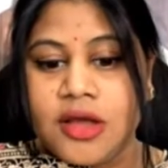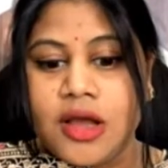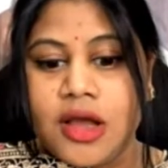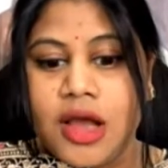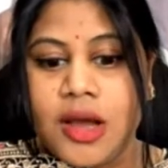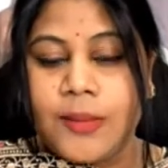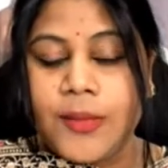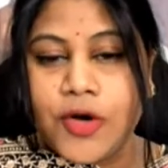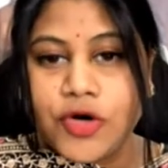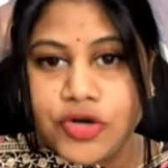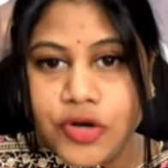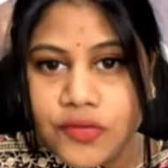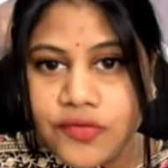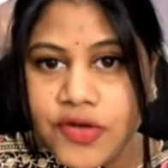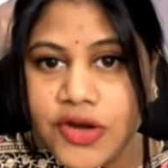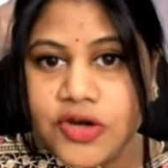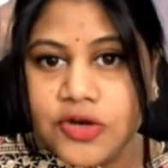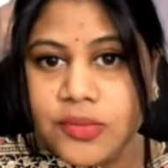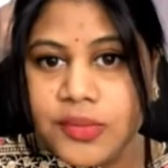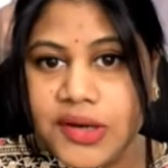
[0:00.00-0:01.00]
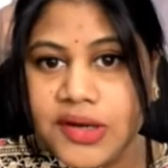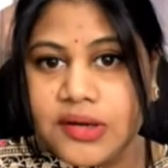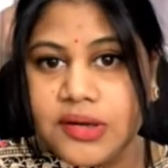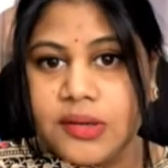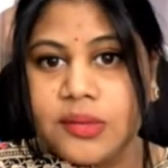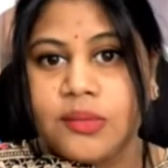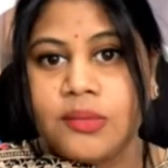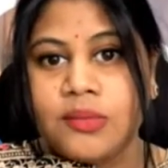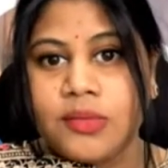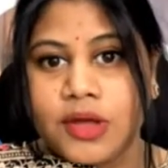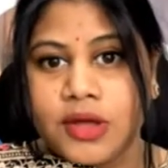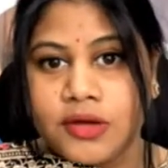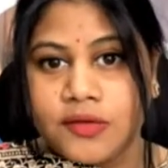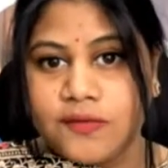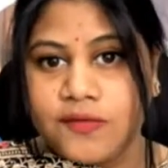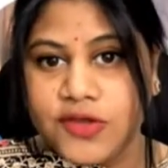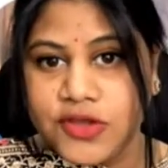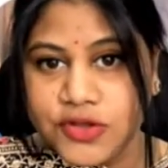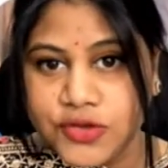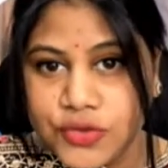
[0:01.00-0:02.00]
amount of endometrium,
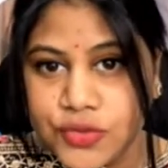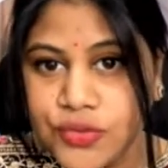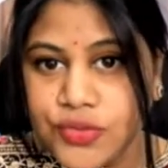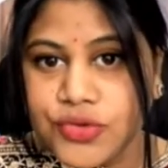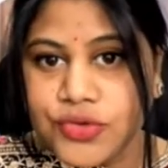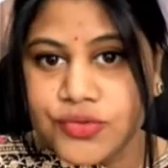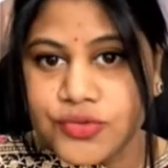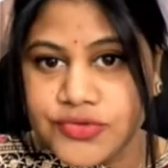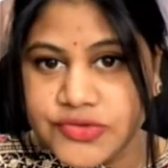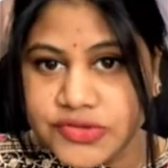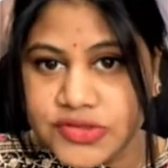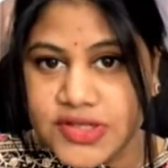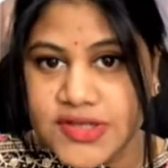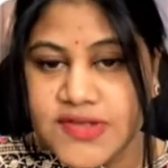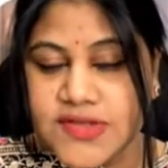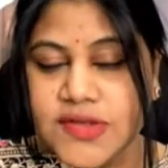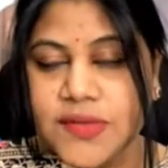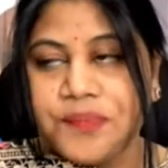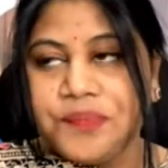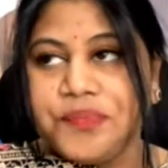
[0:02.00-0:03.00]
we do use this.